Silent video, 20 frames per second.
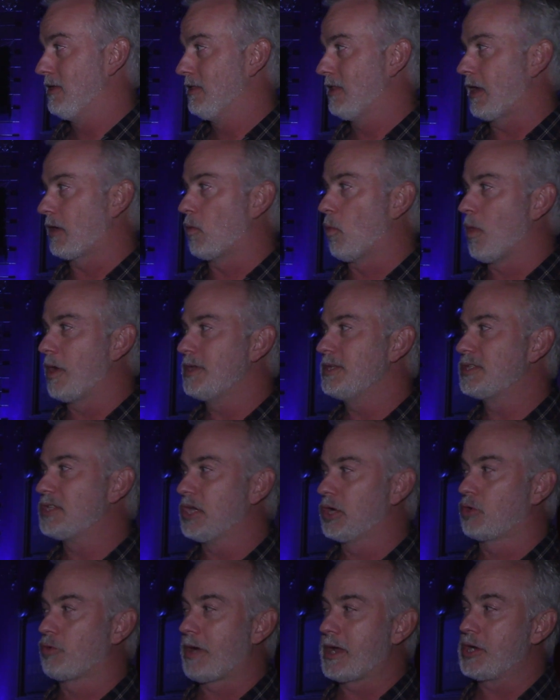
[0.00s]
Like, what is
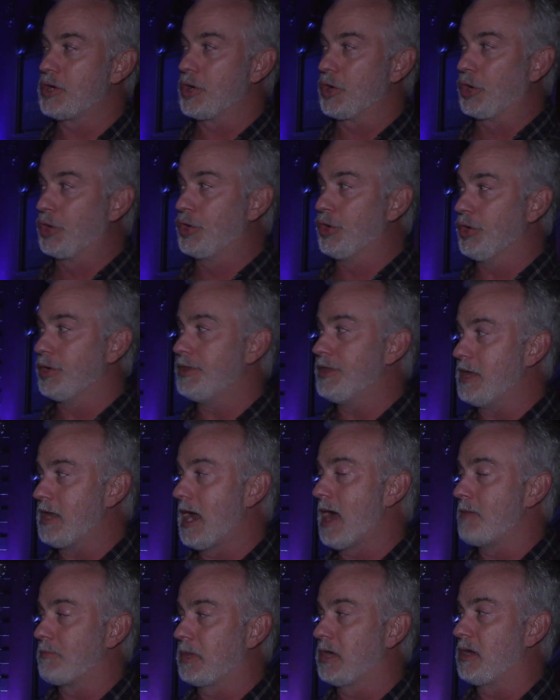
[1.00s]
the greater good that
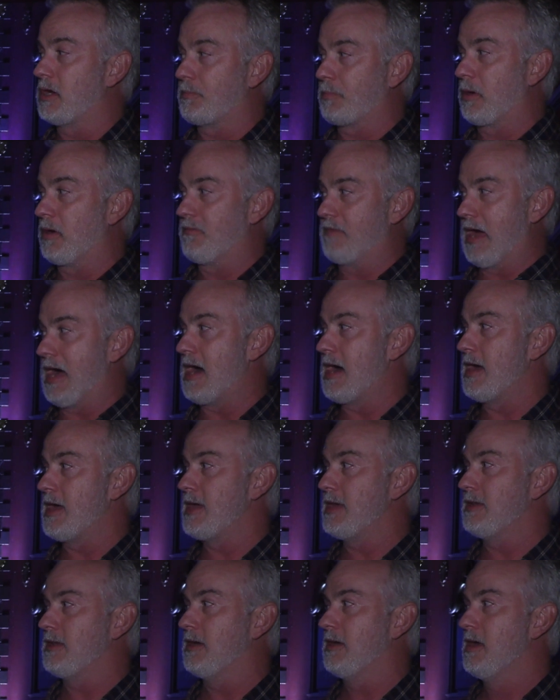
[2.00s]
I'm going to
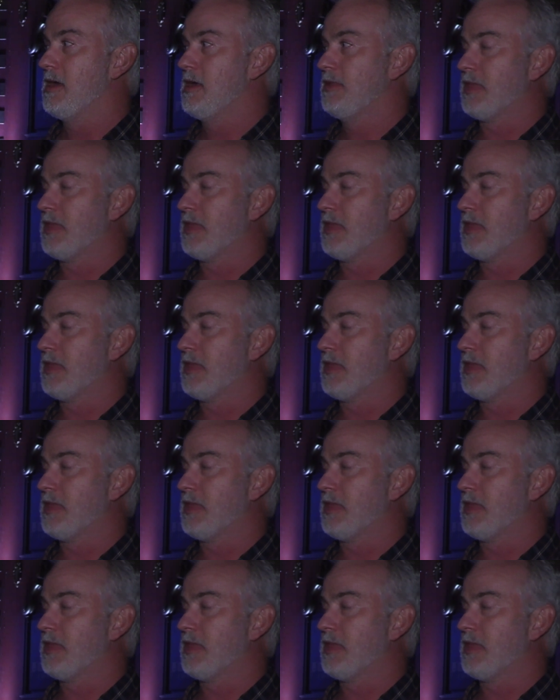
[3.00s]
provide,